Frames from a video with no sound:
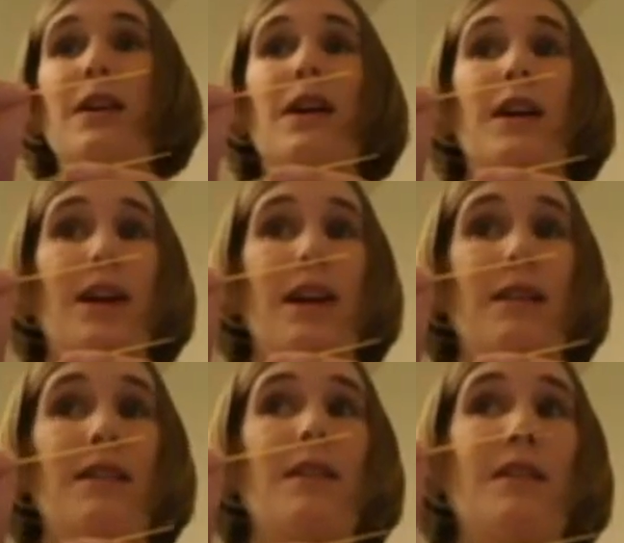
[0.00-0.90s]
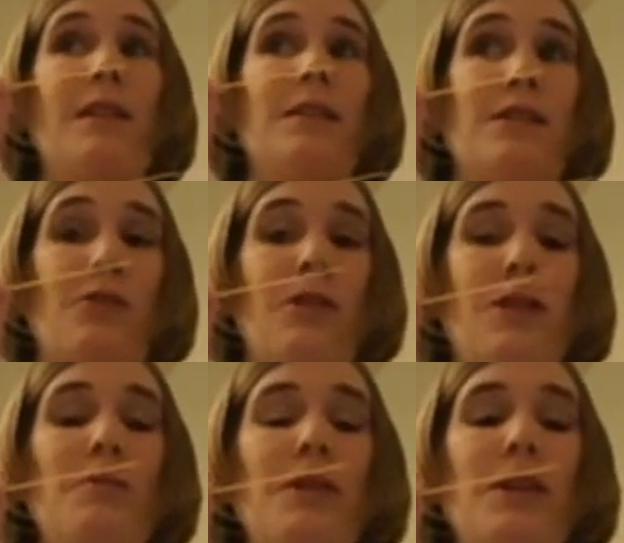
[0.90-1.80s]
again, is there
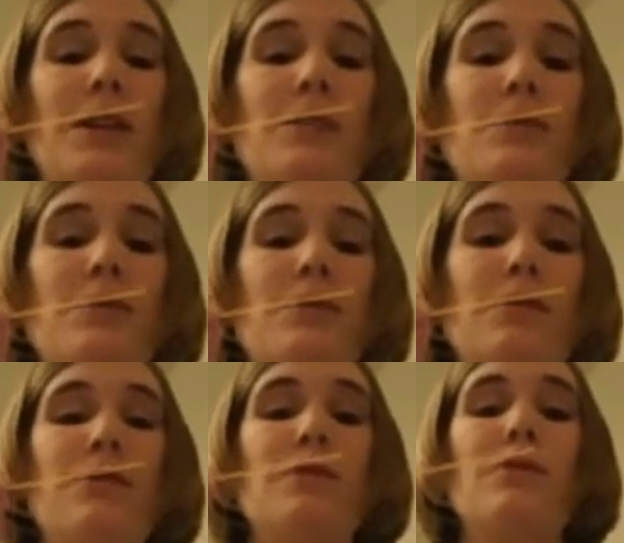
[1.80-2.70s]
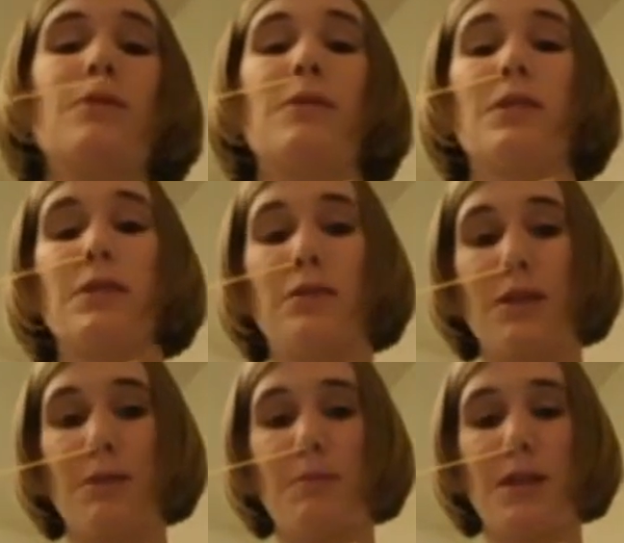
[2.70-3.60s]
going to be less noodle or is it
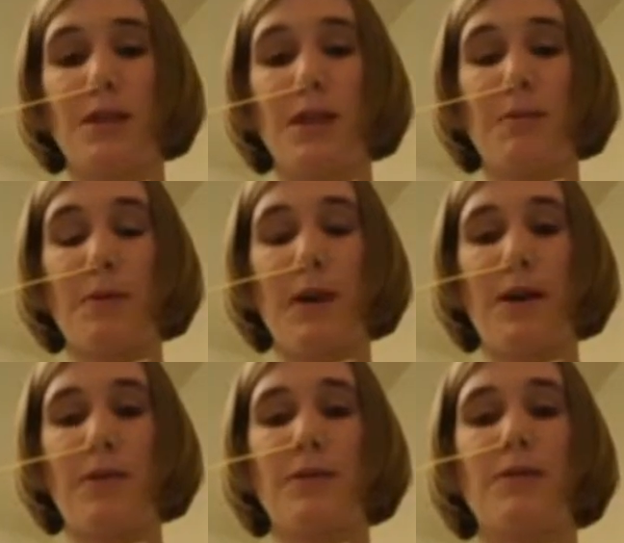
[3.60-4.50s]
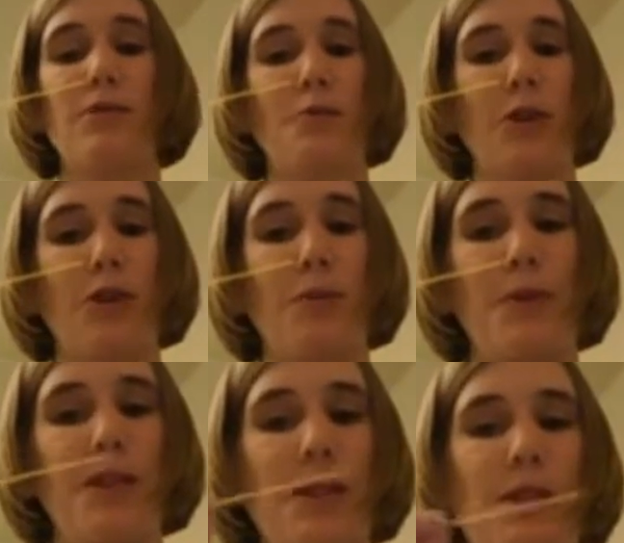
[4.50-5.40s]
going to be the same amount, smaller
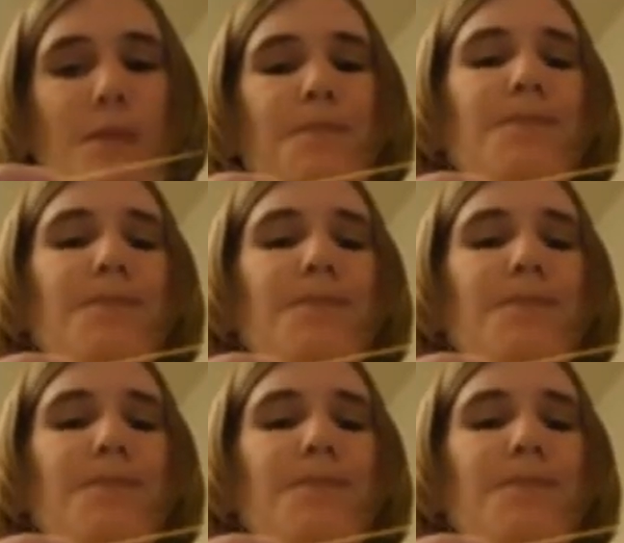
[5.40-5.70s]
pieces?